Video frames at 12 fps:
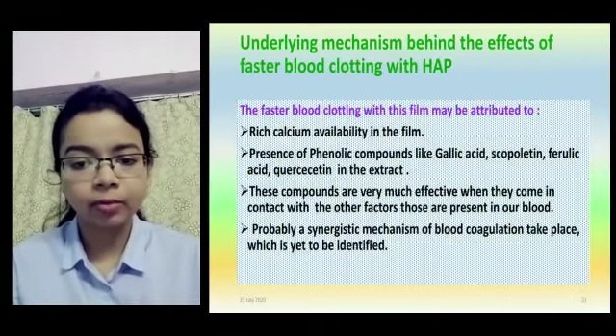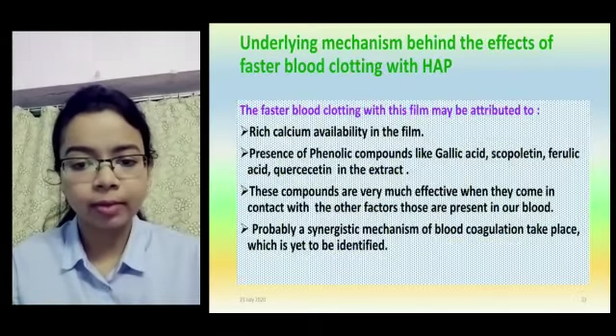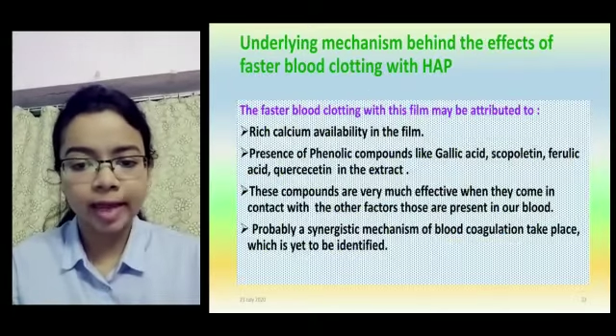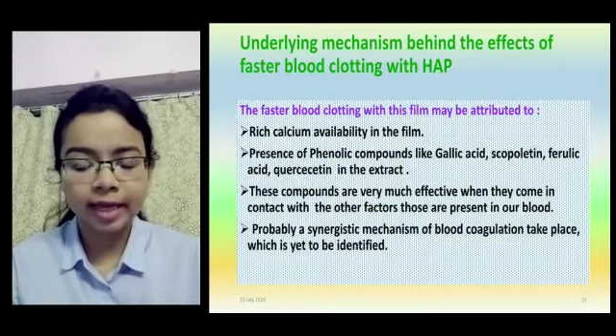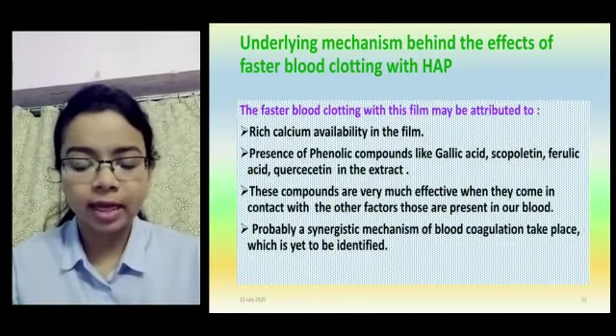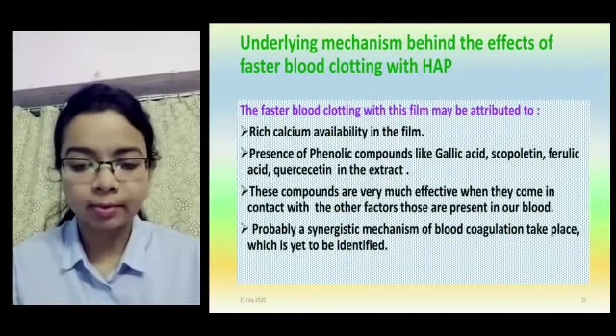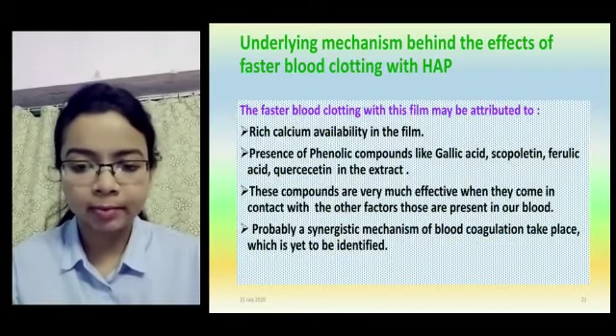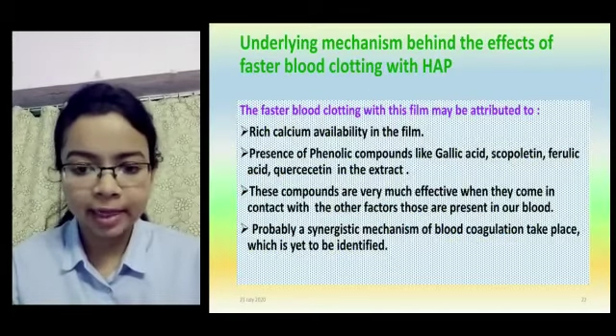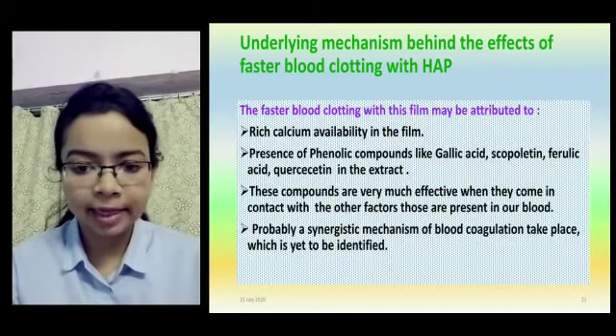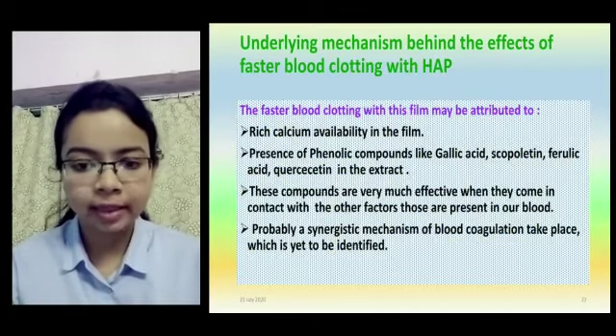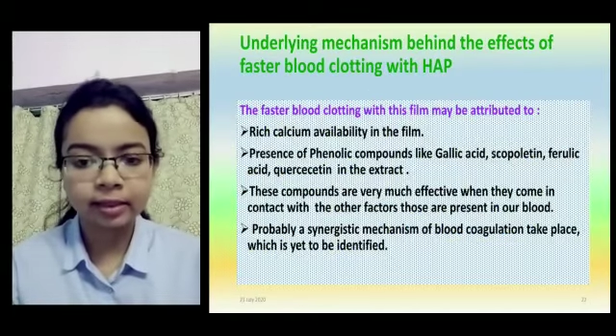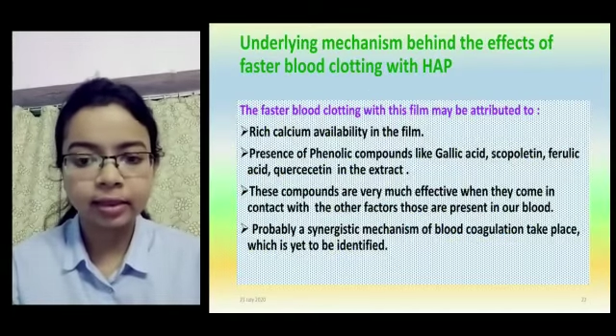by
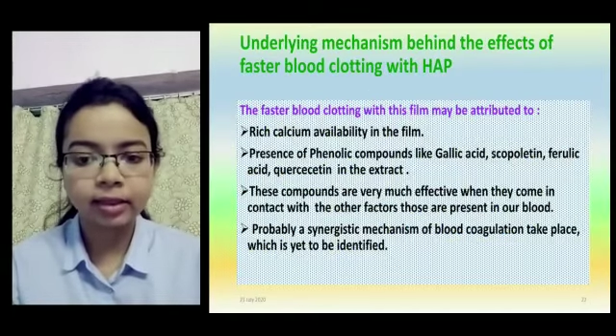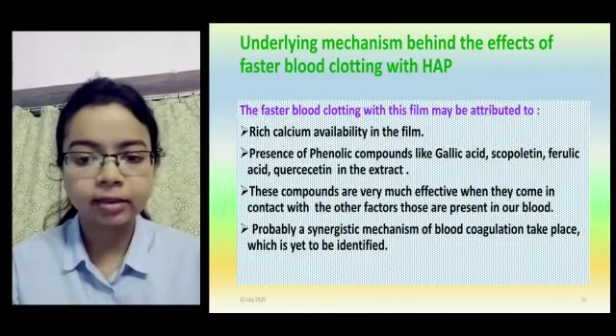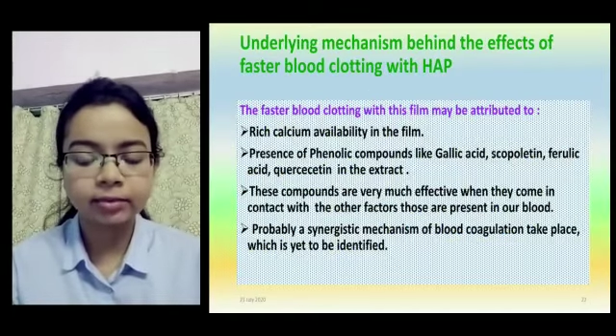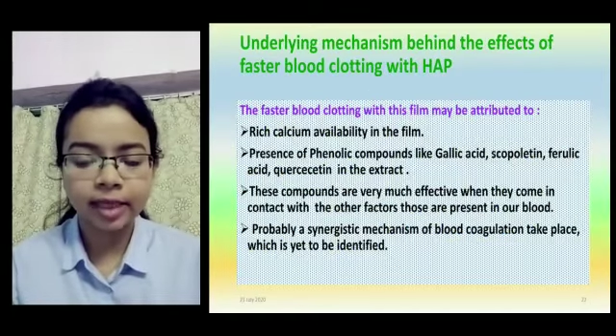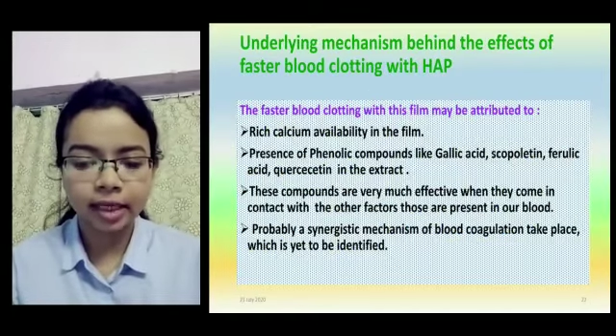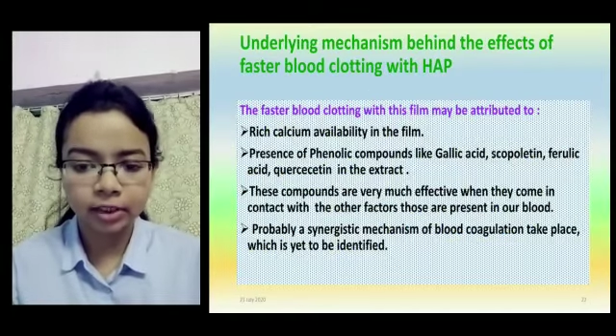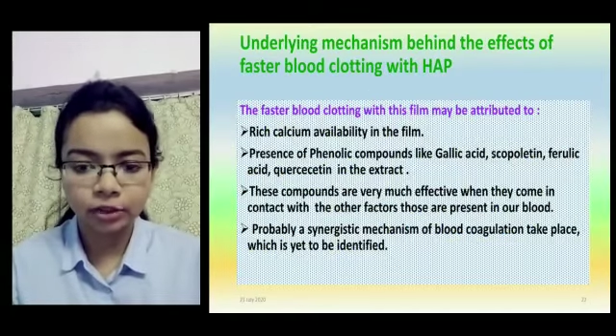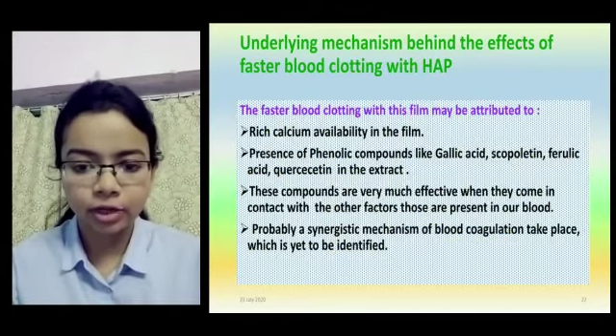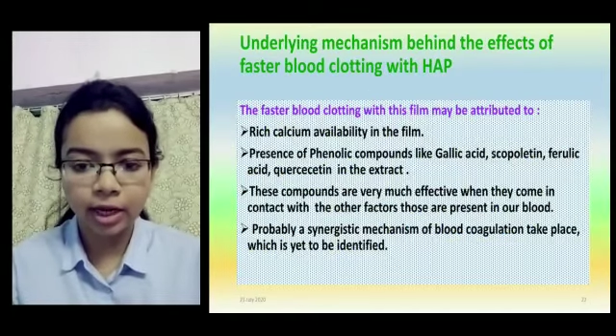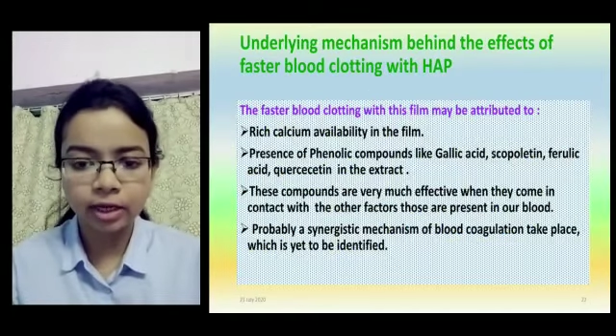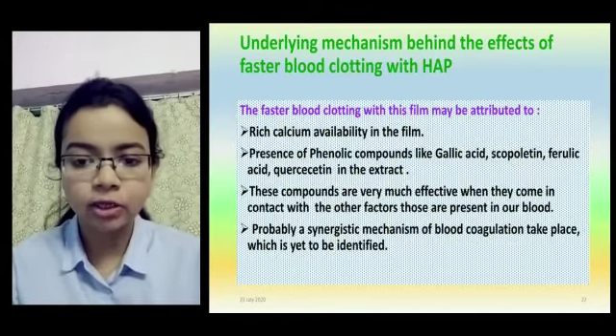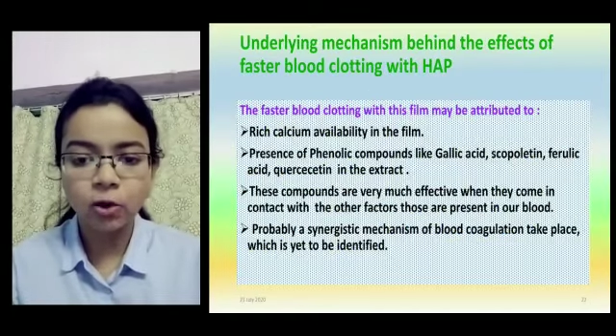applying the
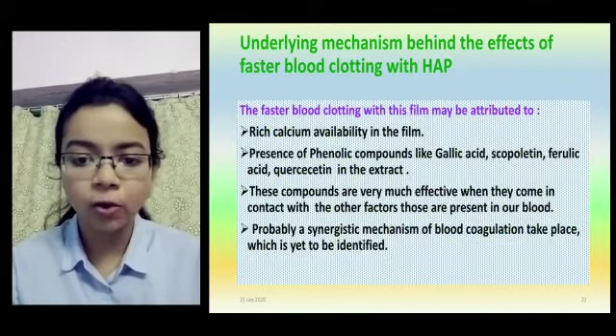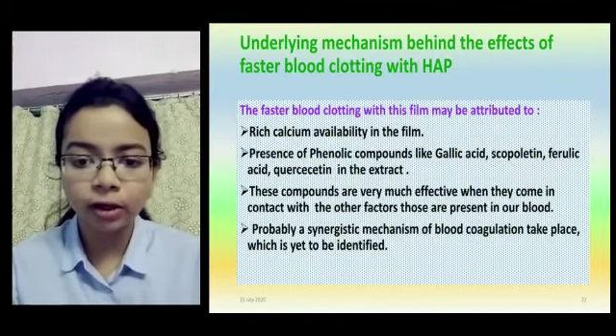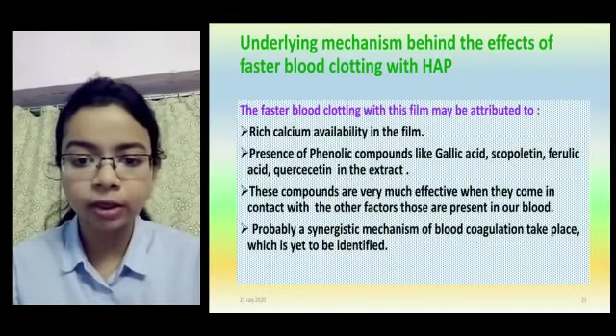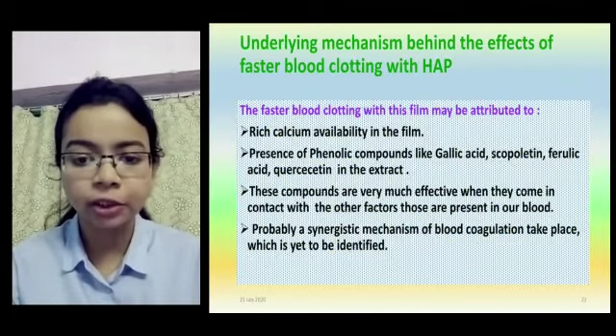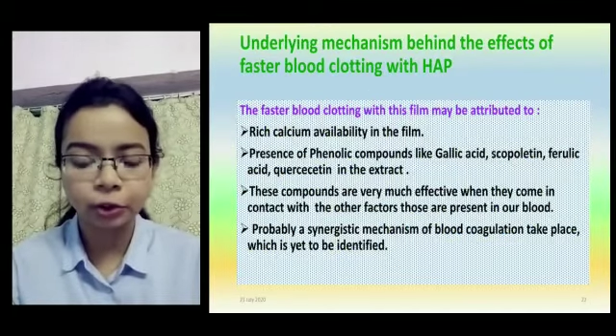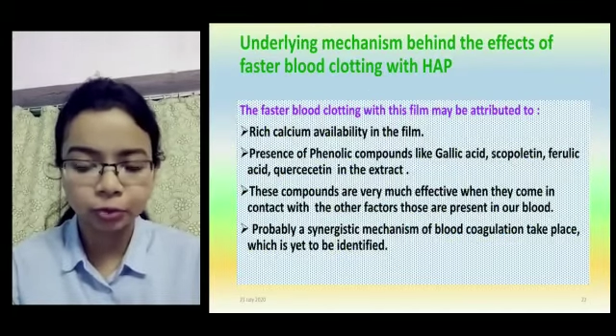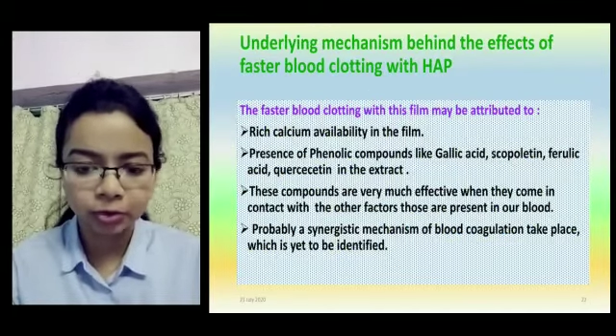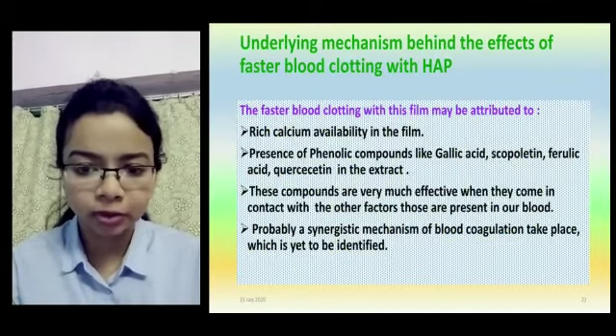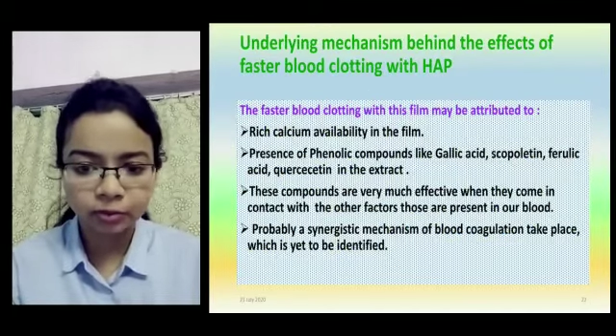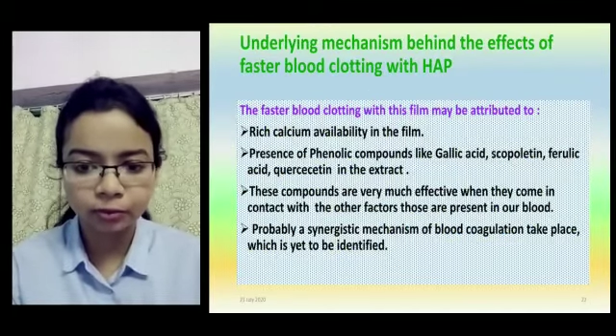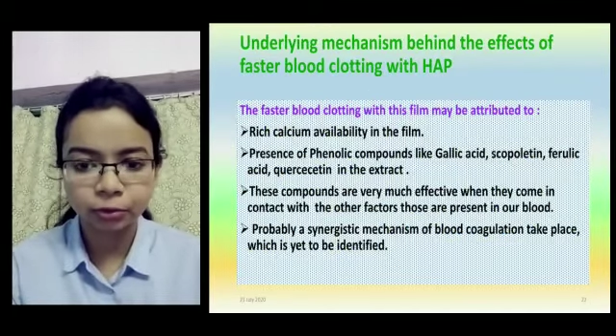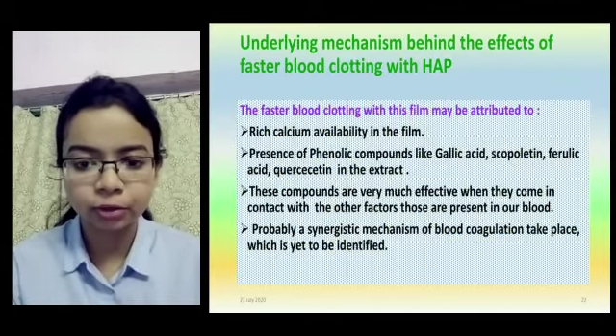extract on
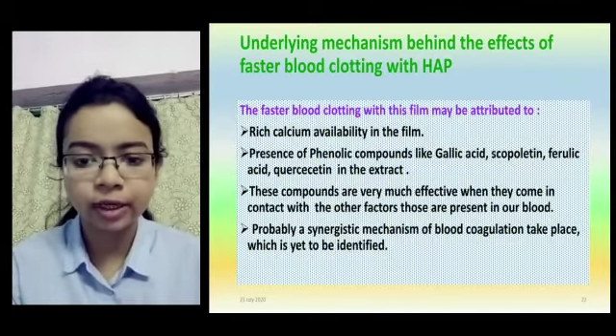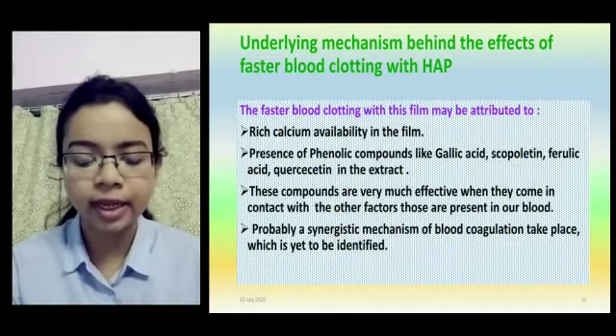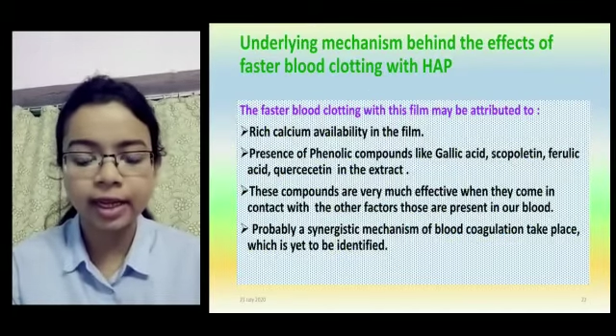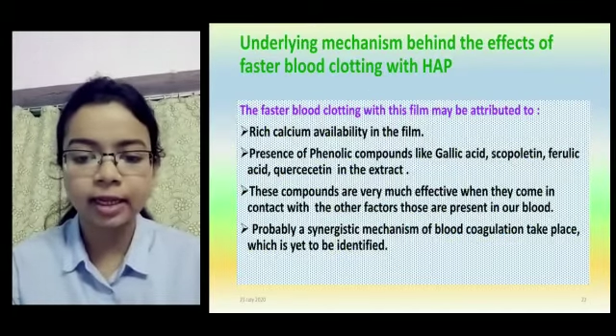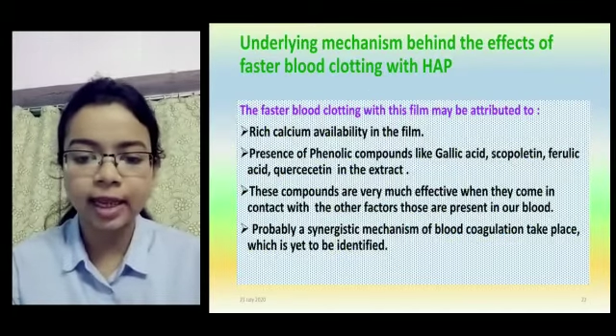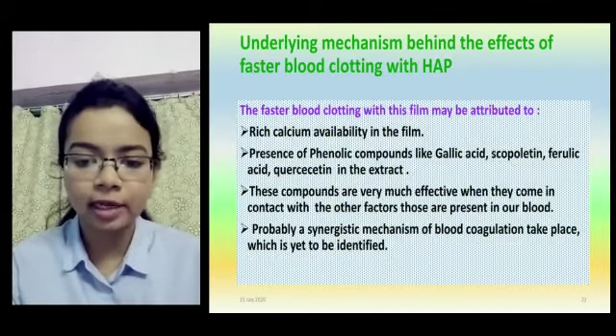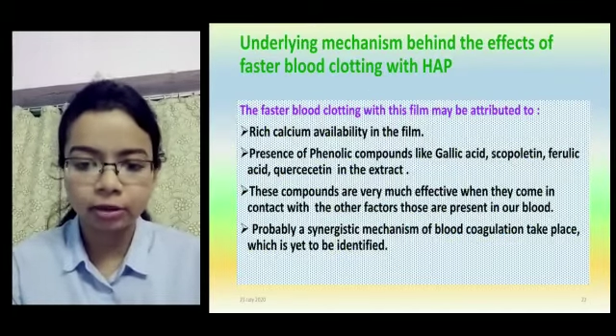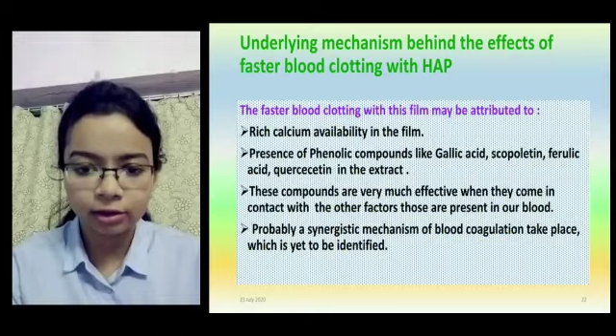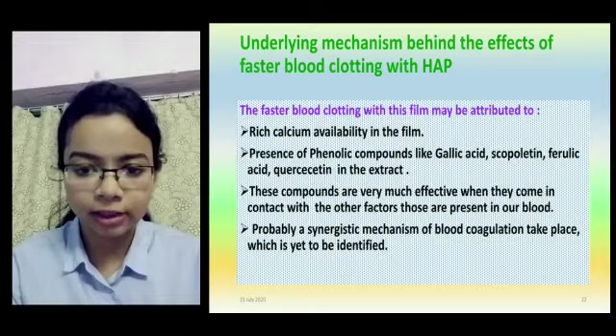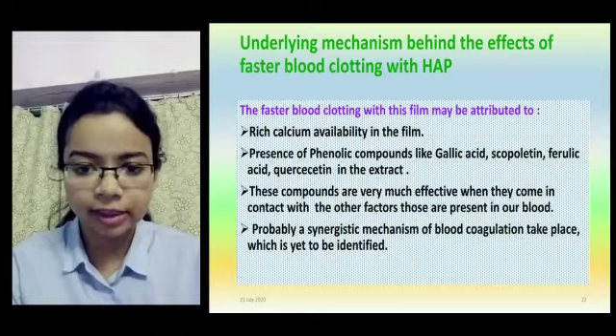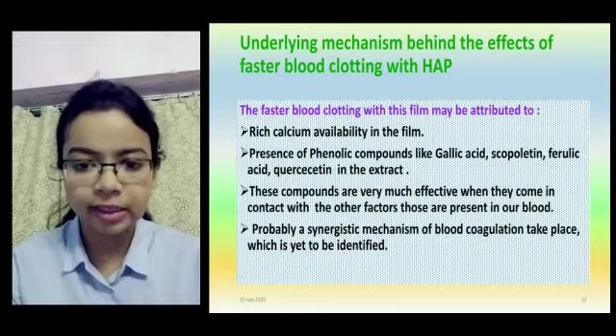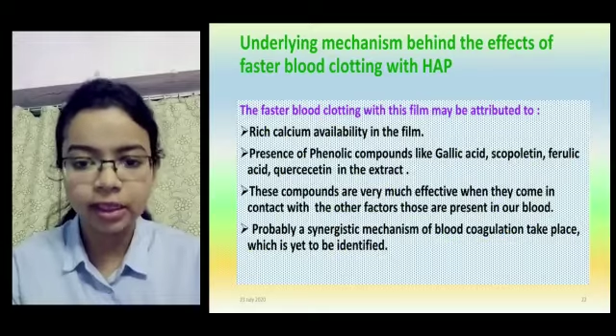human wound and
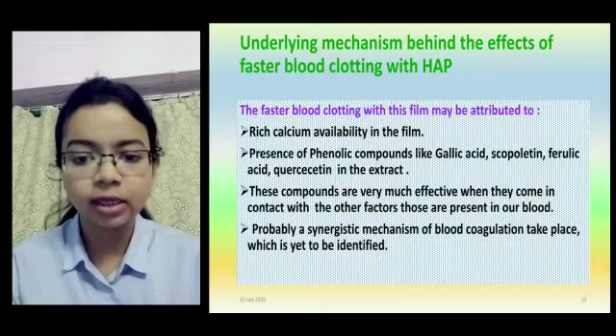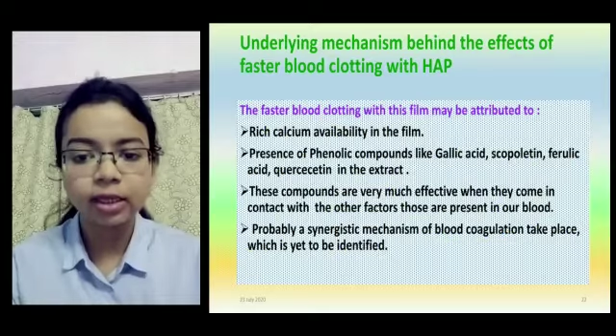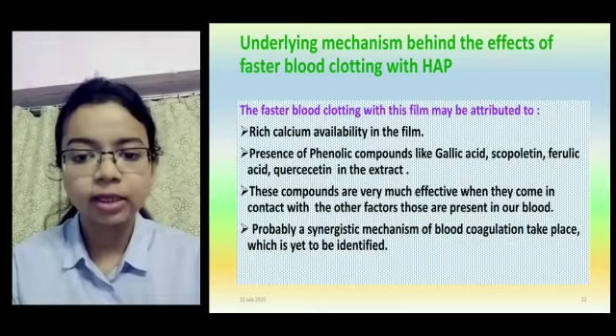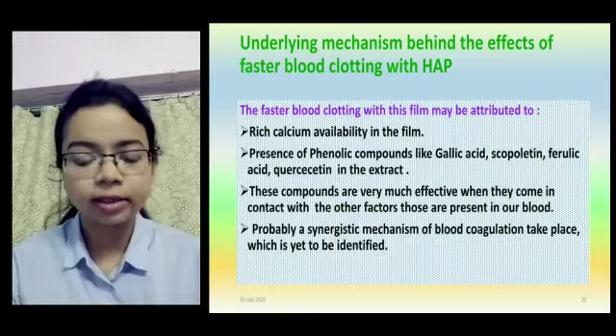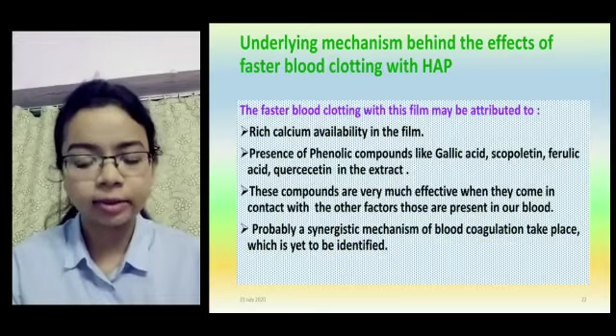calculating